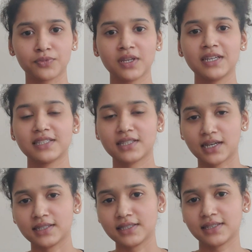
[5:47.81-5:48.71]

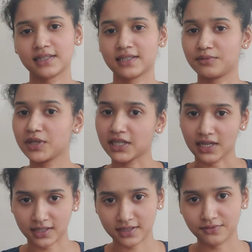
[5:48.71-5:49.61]
studies that can be
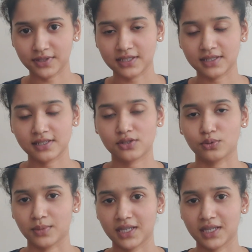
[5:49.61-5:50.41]
conducted within this domain,